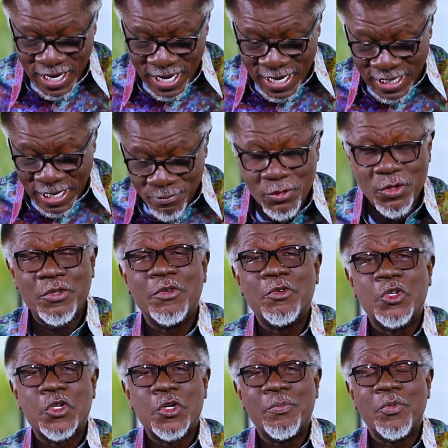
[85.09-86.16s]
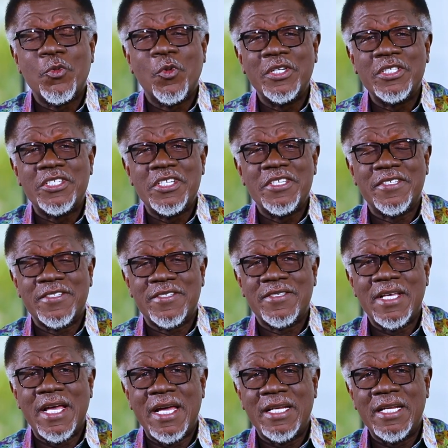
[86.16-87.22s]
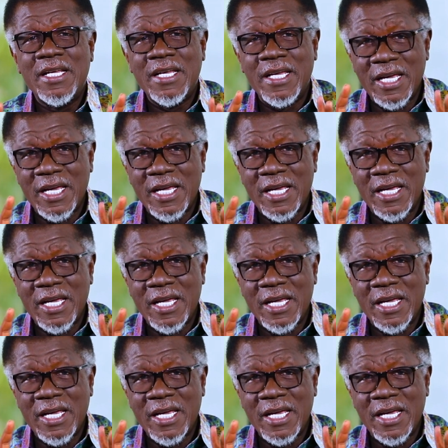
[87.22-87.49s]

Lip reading: And I'm going to group what Jesus said